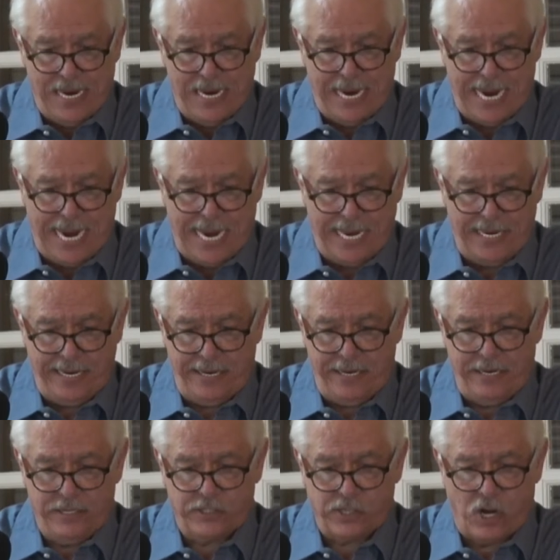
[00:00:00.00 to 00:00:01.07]
and it
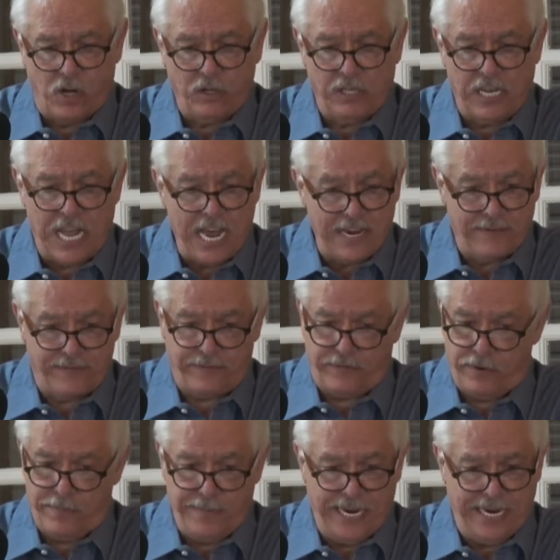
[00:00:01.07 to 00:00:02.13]
is all life
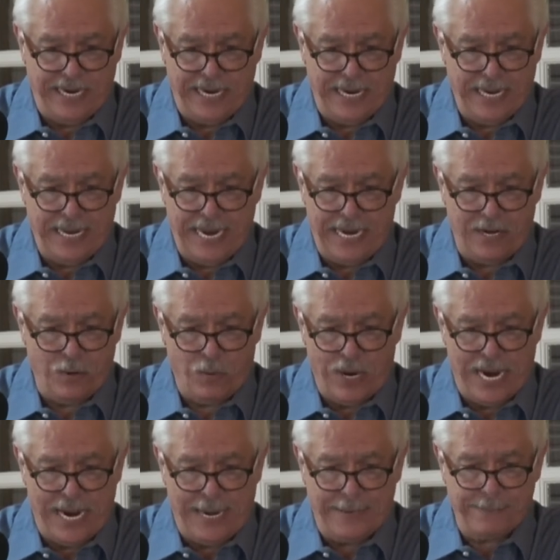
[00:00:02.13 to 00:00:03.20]
for me
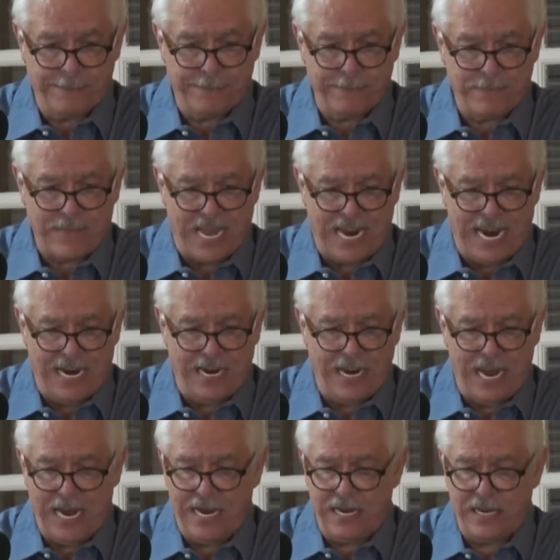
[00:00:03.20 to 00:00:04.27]
anyway. I,
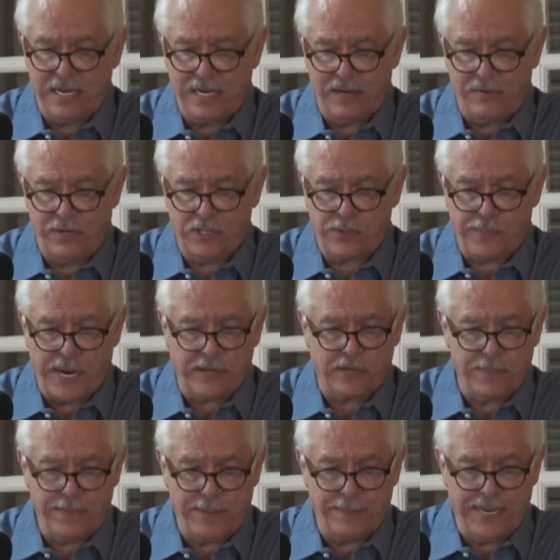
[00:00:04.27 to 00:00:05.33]
I respect
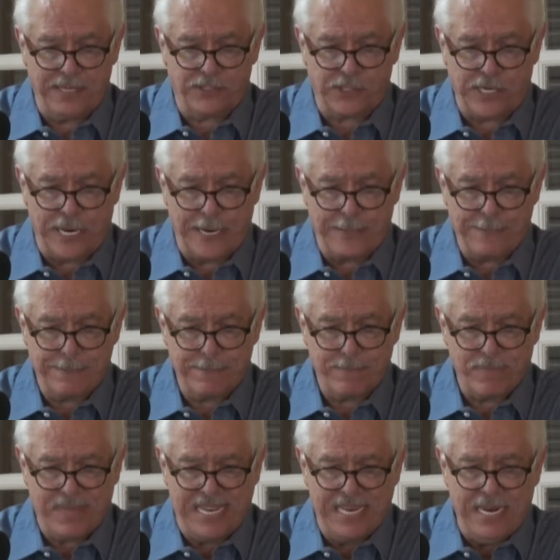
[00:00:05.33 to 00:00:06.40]
him immensely.
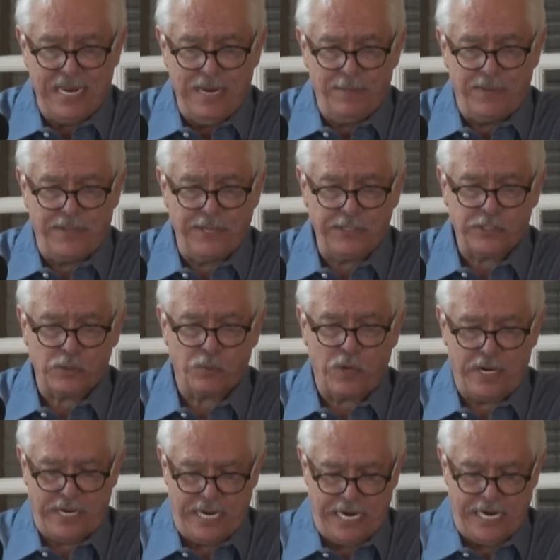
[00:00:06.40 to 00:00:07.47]
But this is
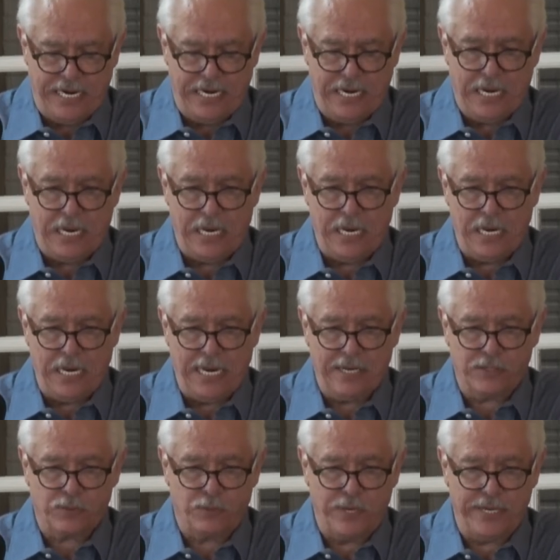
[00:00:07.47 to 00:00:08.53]
what he uh,
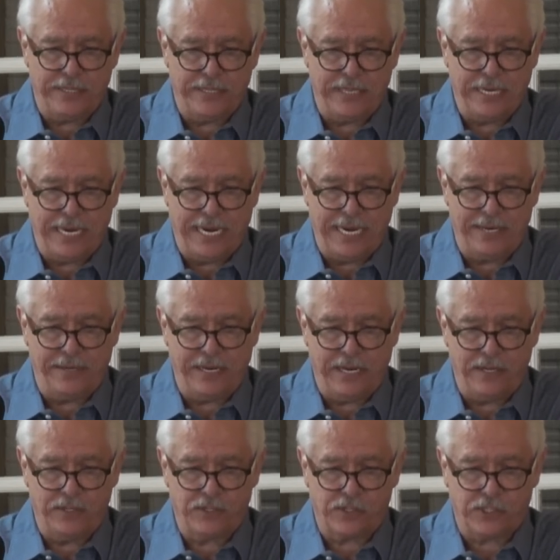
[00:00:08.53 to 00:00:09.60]
has written in
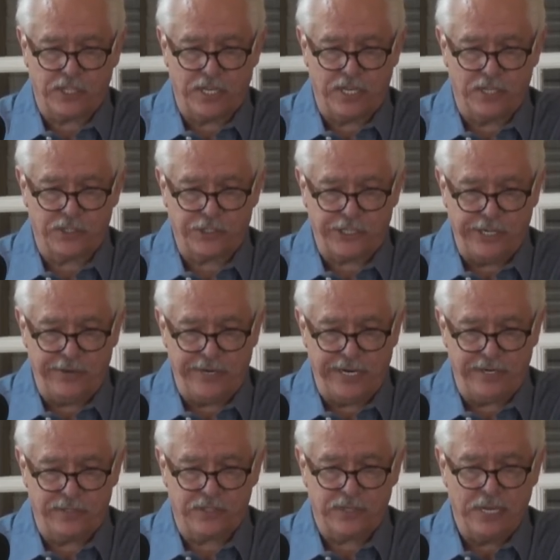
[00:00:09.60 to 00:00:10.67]
his uh,
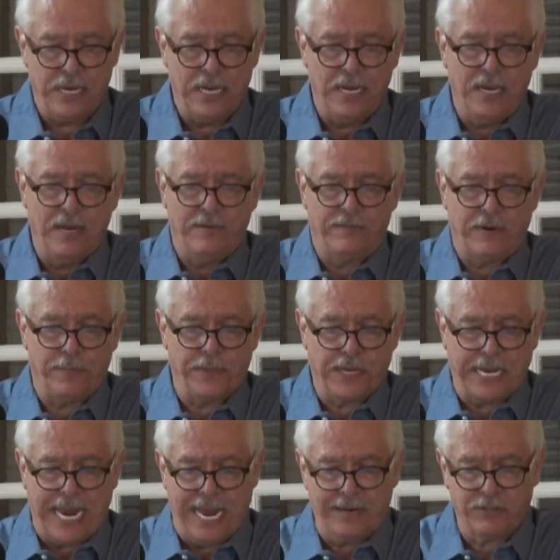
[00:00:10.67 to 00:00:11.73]
series, From the
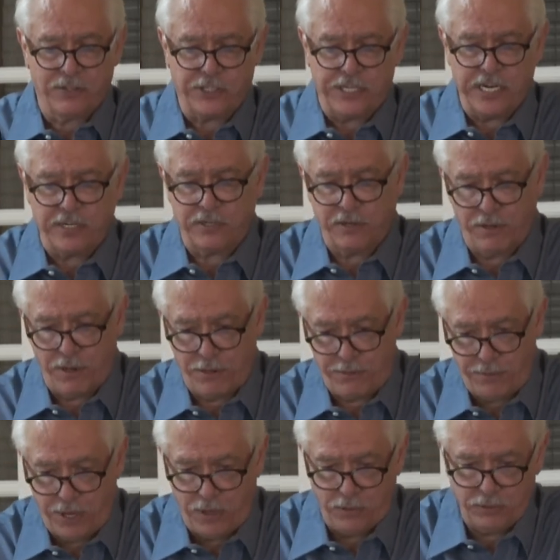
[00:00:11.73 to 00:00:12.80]
Candlestick to the
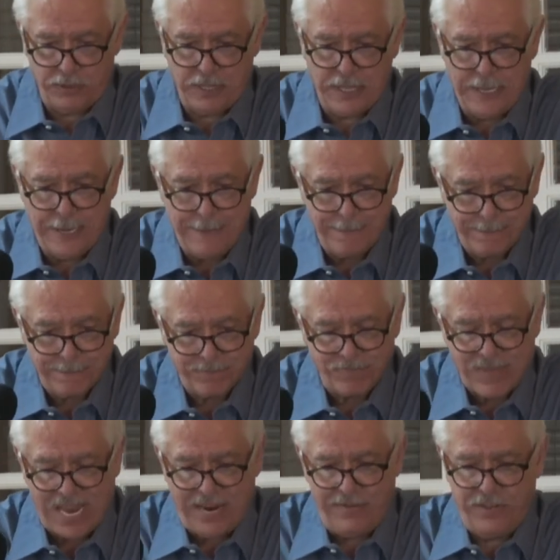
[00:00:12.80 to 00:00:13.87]
Throne.
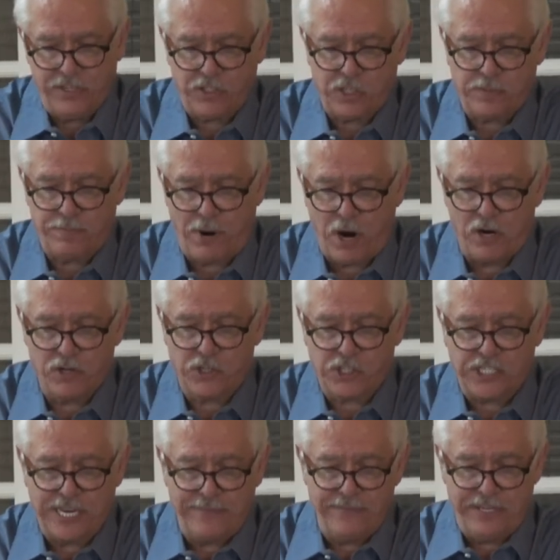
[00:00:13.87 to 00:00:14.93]
And this is part
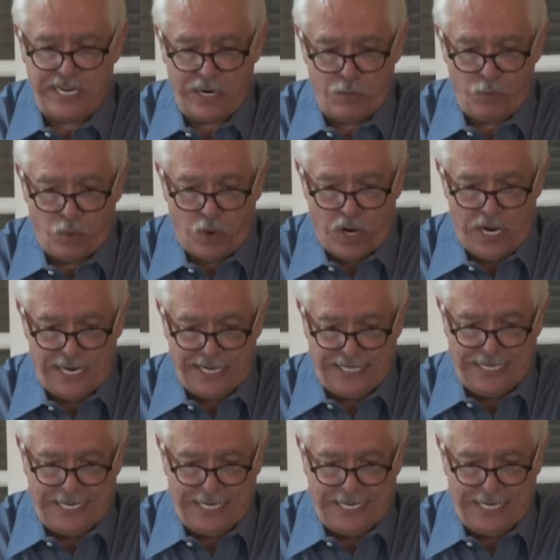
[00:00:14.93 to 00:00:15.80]
71